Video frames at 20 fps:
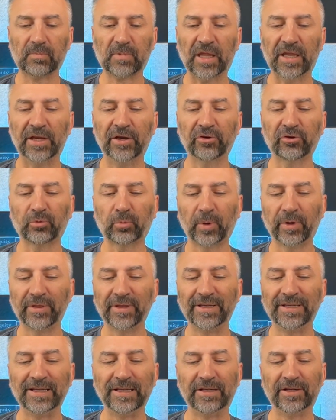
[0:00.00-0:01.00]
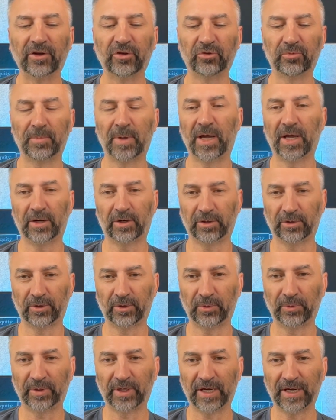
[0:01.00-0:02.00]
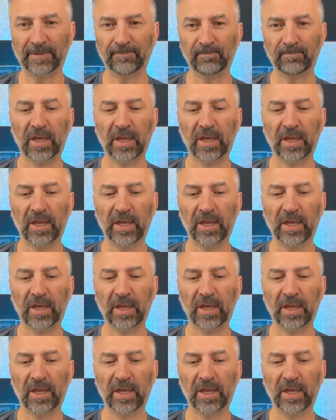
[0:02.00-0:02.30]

here's where the details matter, okay?